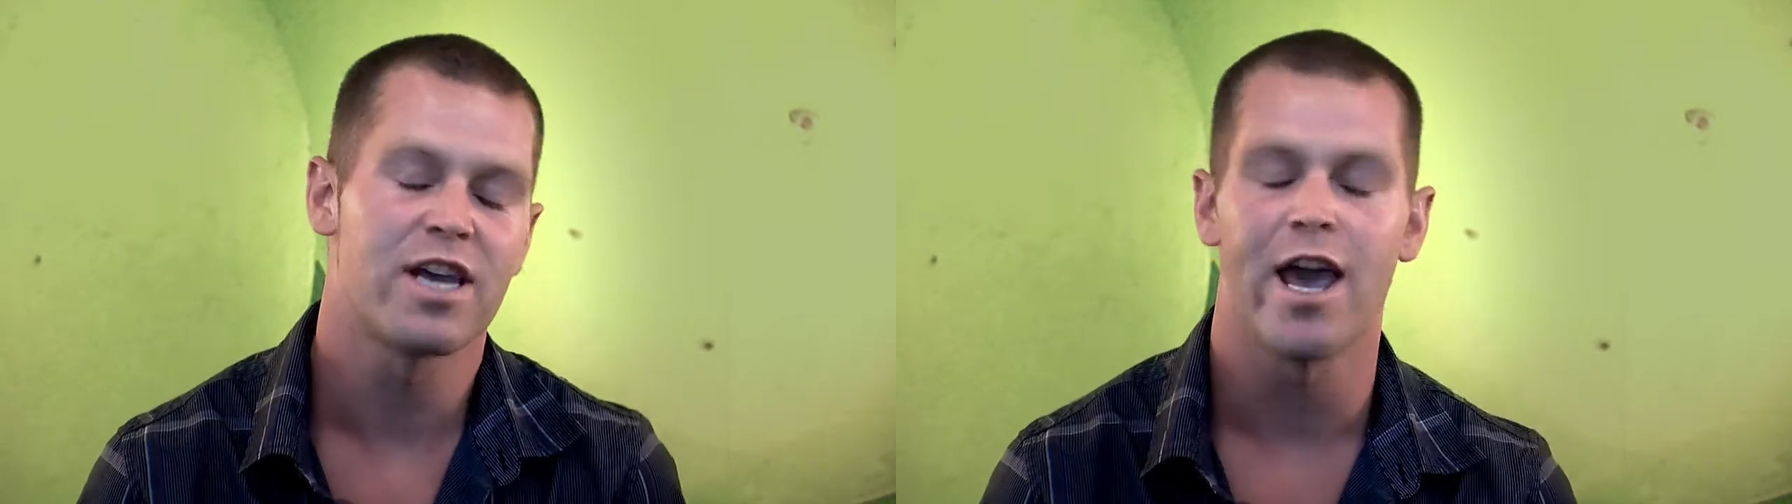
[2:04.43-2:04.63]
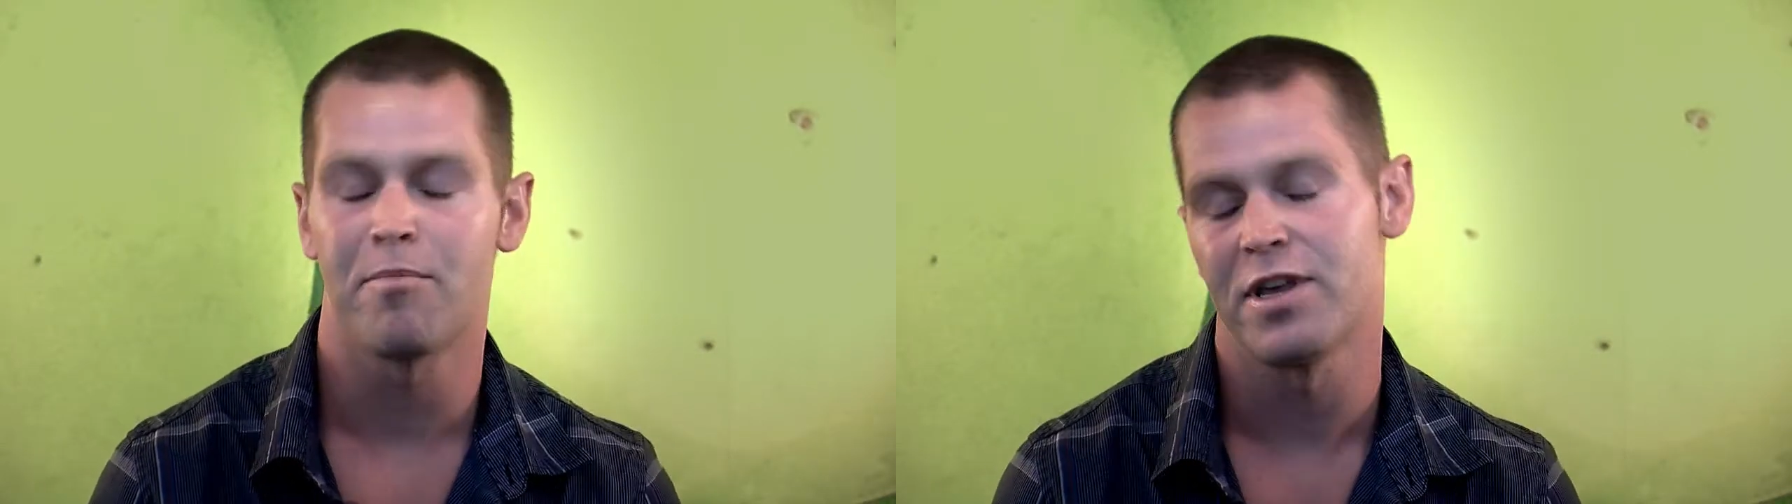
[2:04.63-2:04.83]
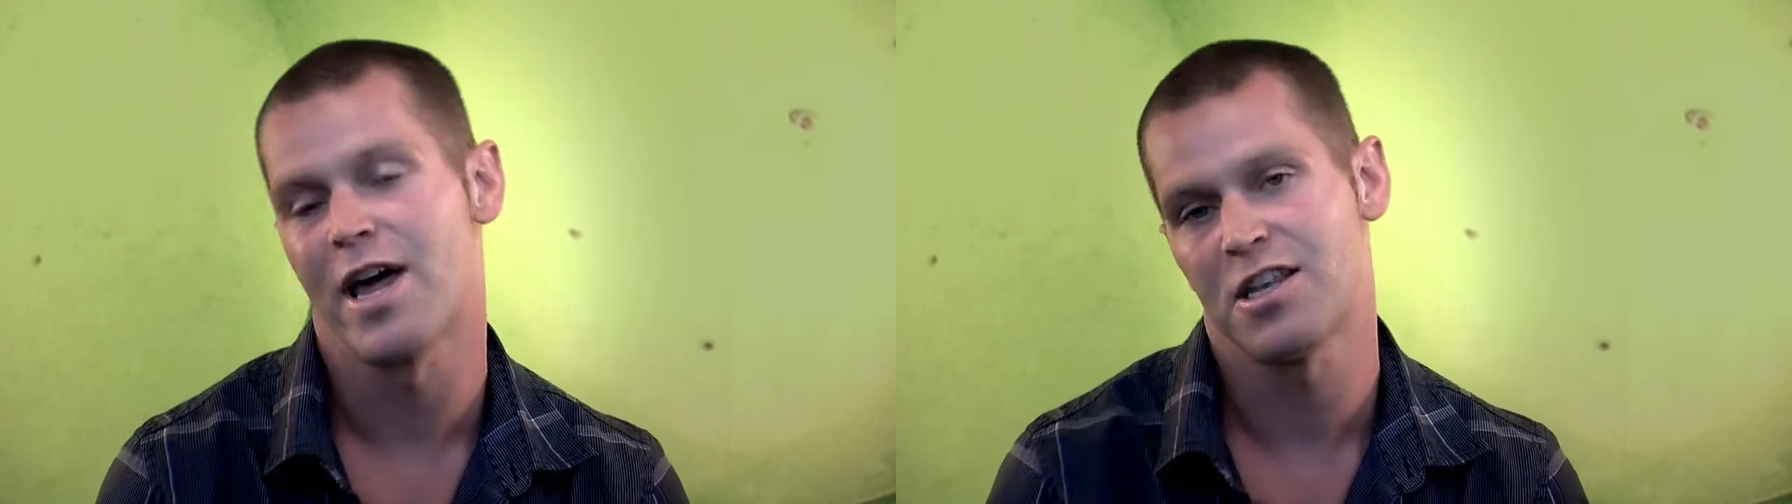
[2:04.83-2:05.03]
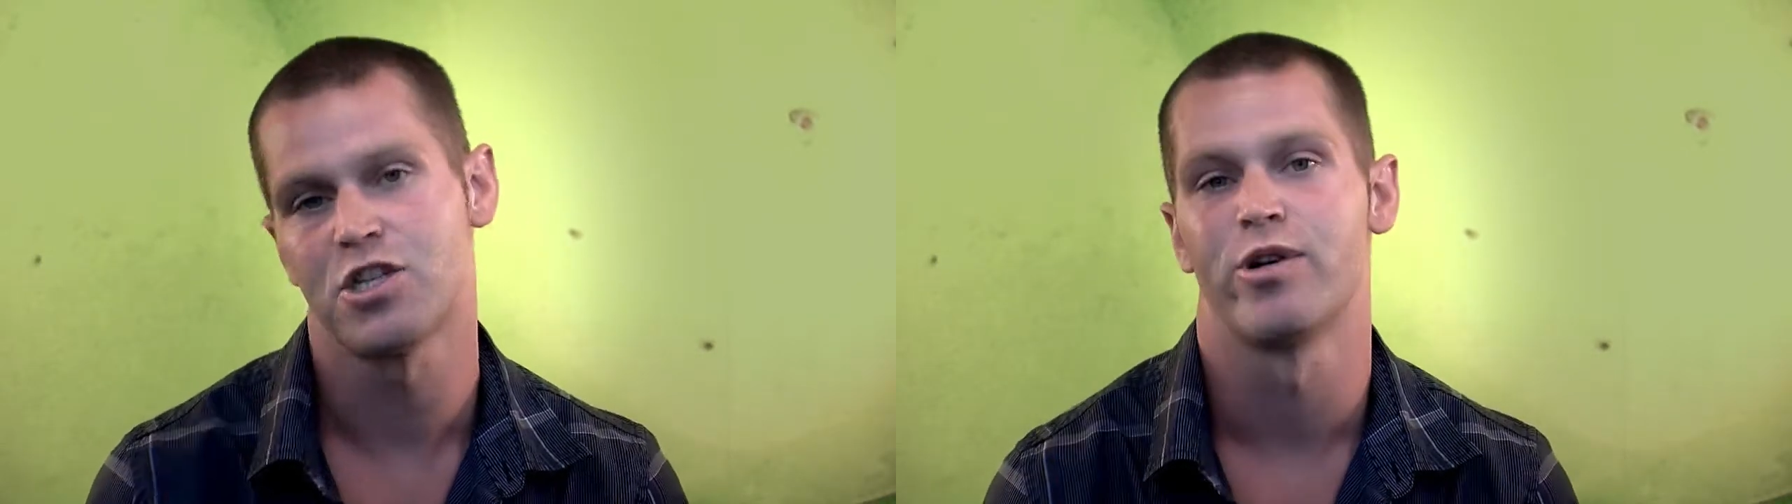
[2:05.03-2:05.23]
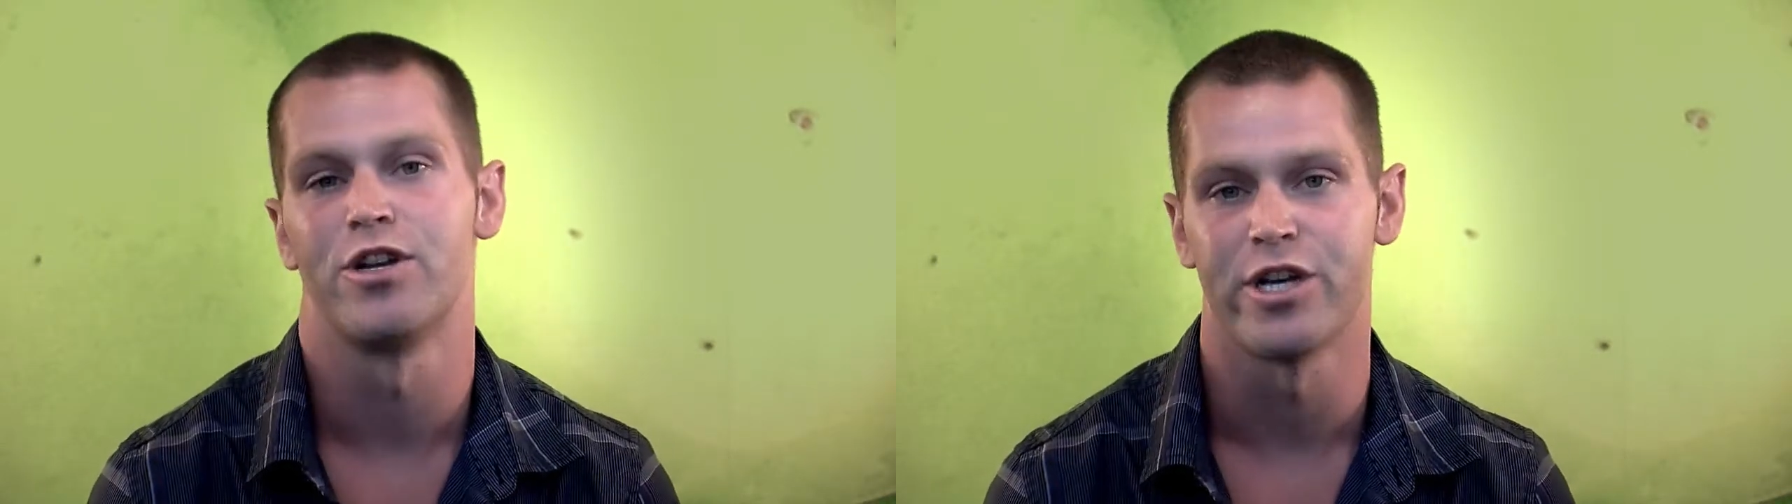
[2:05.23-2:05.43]
can't be that
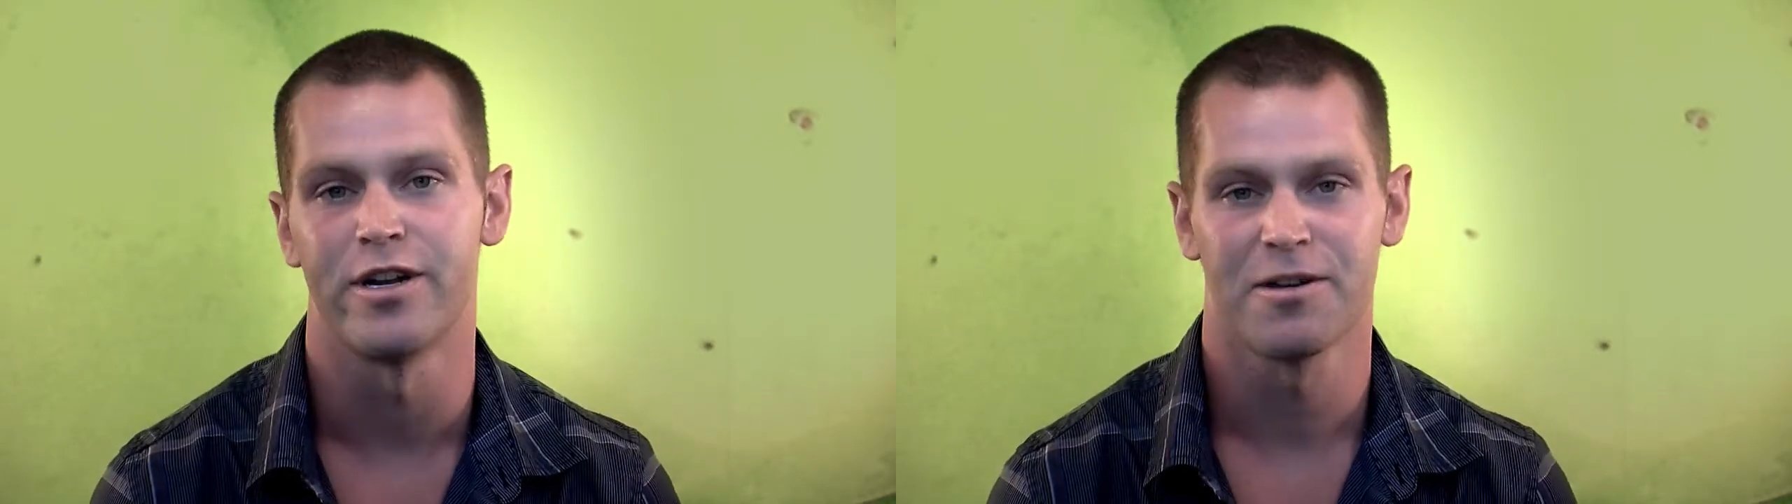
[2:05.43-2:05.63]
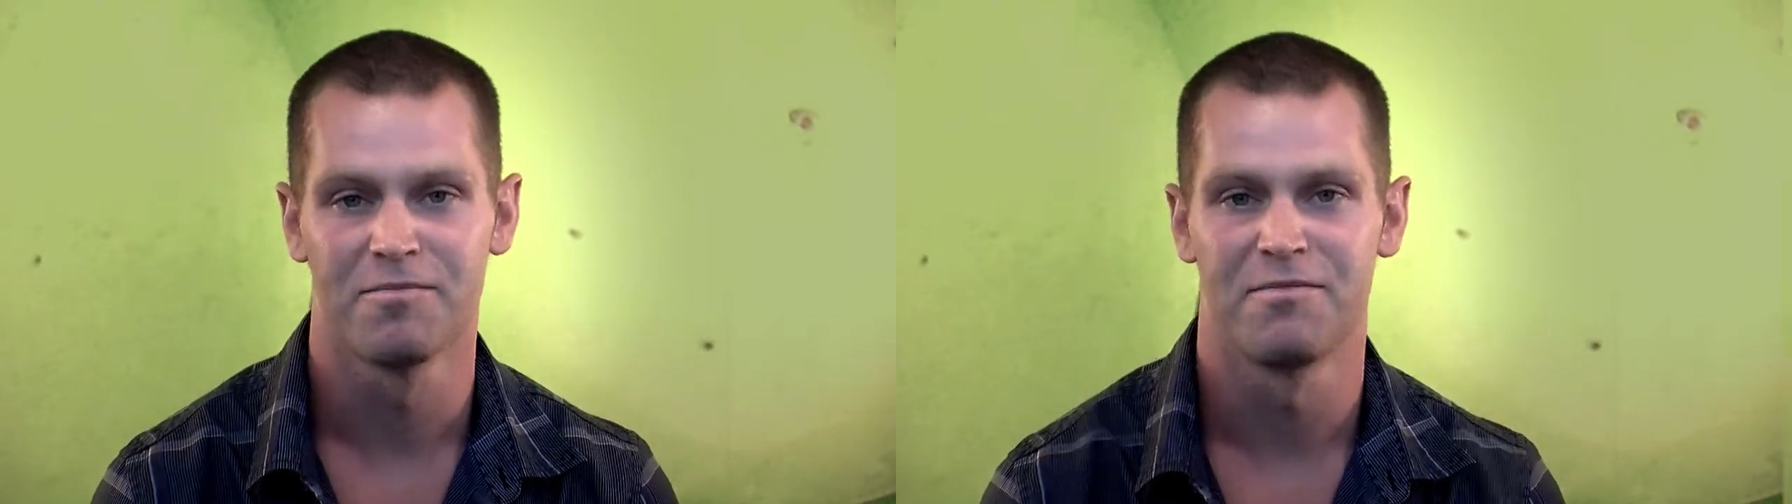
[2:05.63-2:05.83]
stringent.